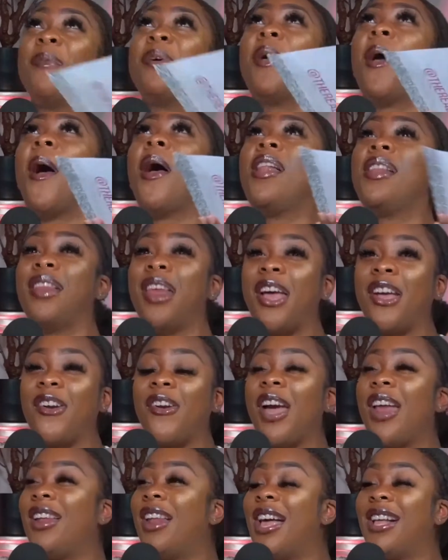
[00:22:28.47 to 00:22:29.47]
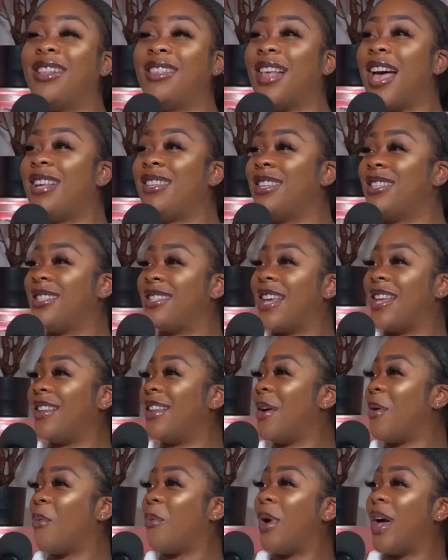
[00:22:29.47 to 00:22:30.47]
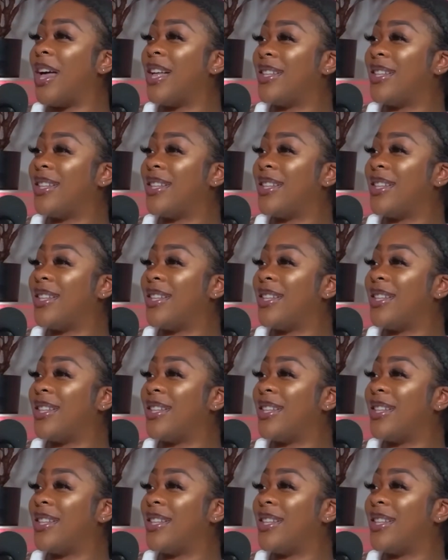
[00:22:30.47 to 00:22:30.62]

a nigger? Like that's just like what?